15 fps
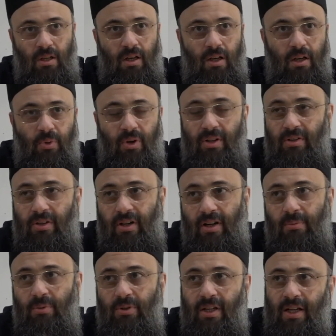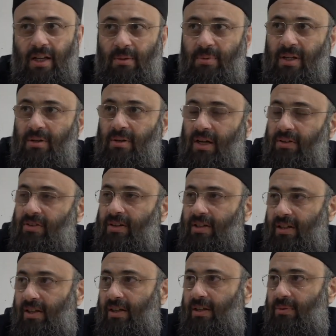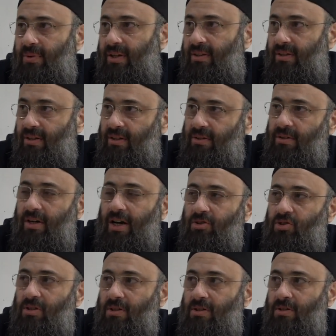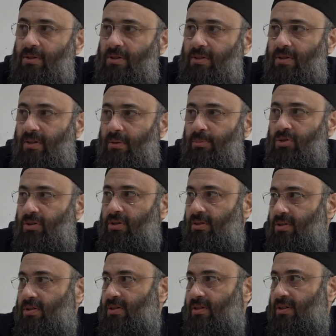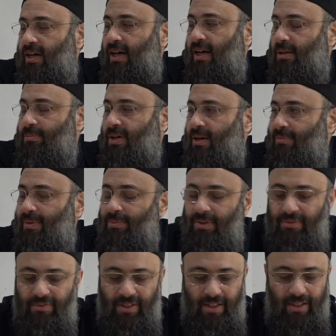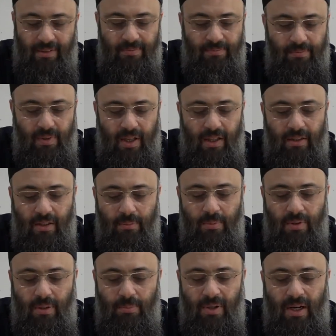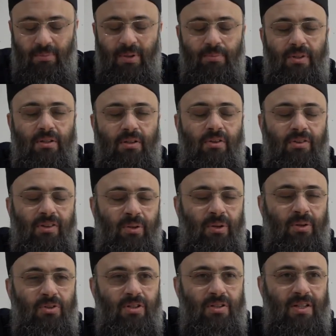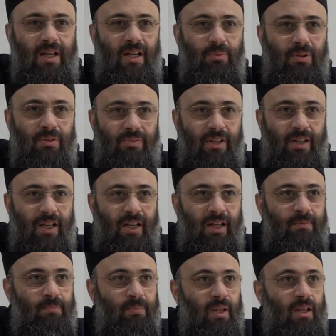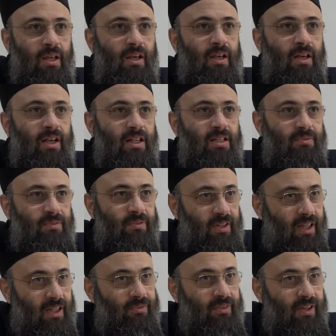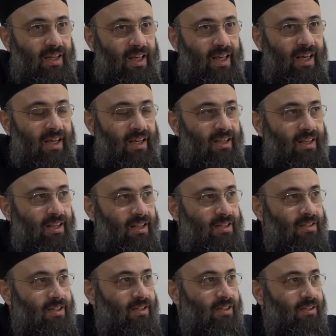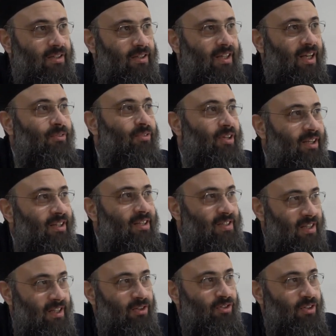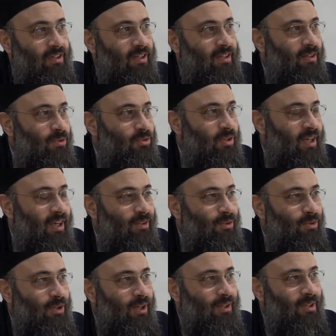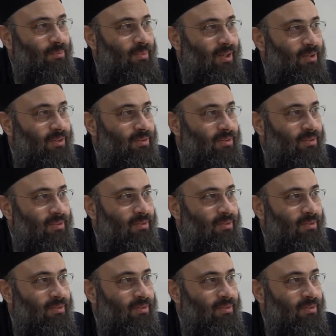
Whether they are mutakallimin or athariyin, whether they are rationalists or scripturists, they have a problem with Fana. And the problem that the theologians had with Fana is that fana considered that very distinction that al-Junayd talked about,